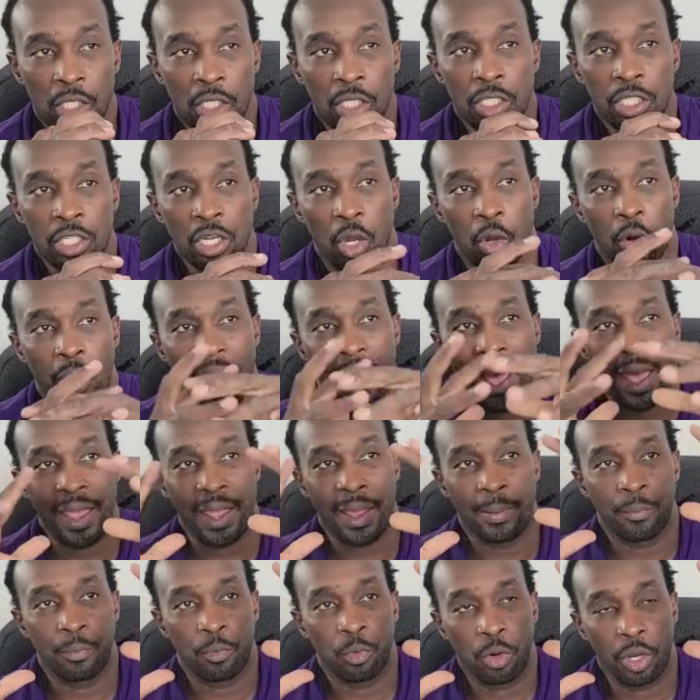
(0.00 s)
Now I
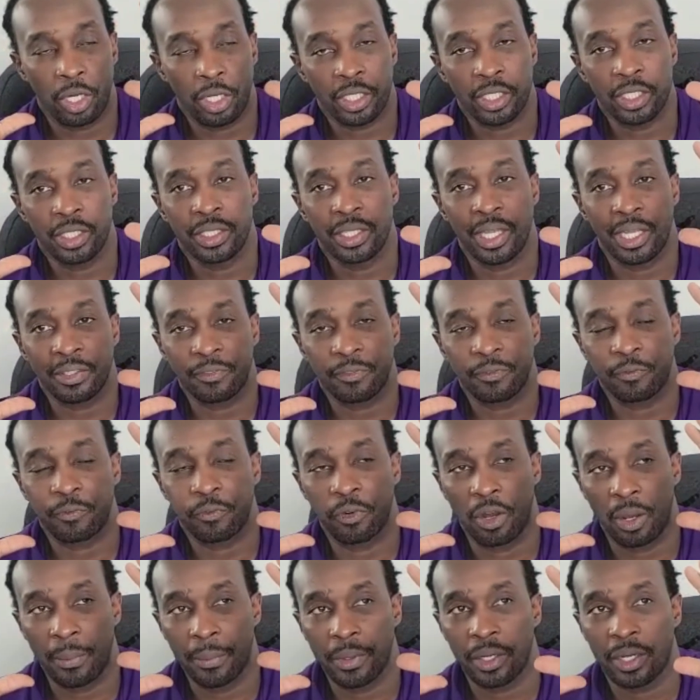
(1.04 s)
am working that
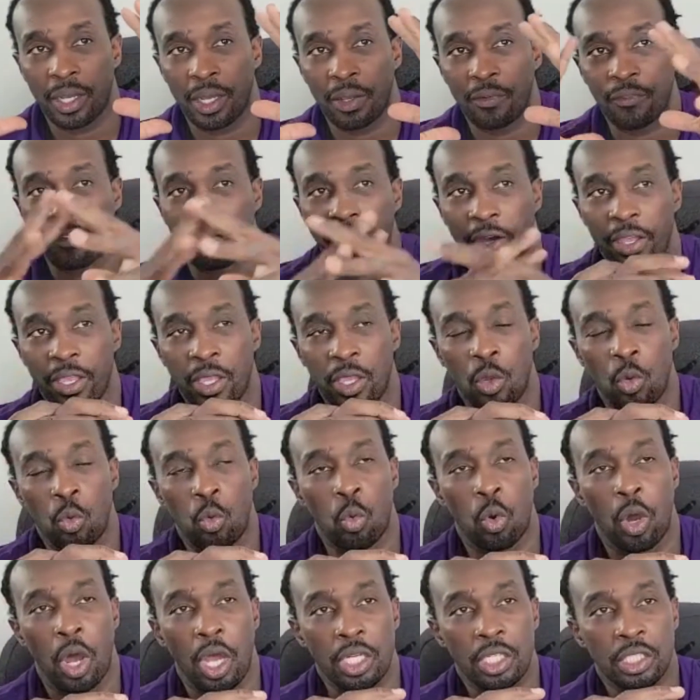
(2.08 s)
formula for a
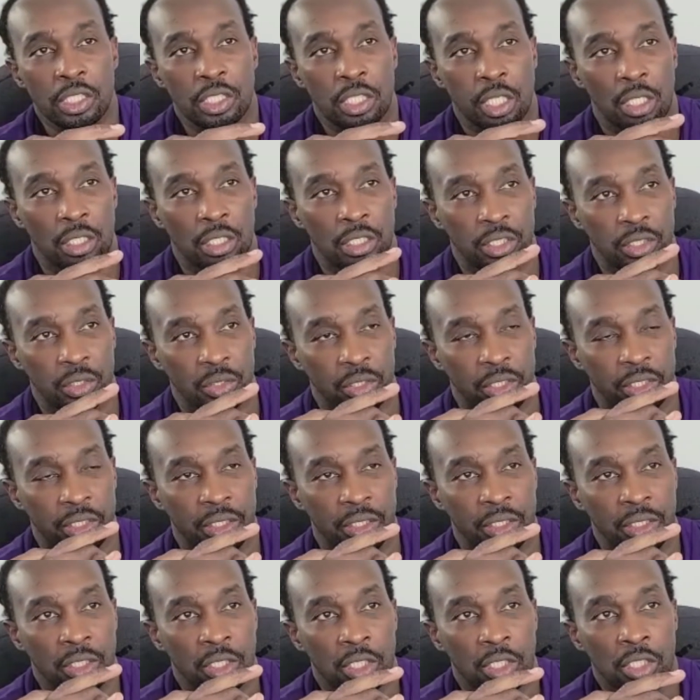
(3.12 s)
1 ton
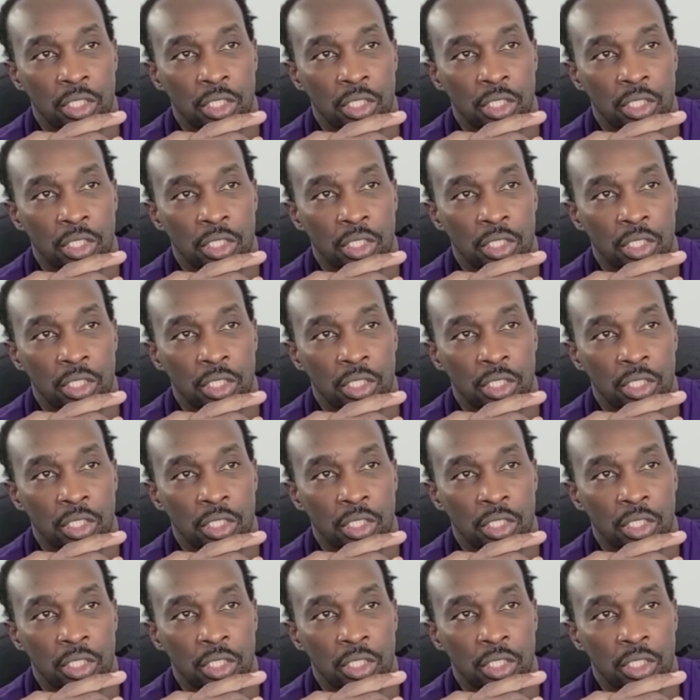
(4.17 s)
unit.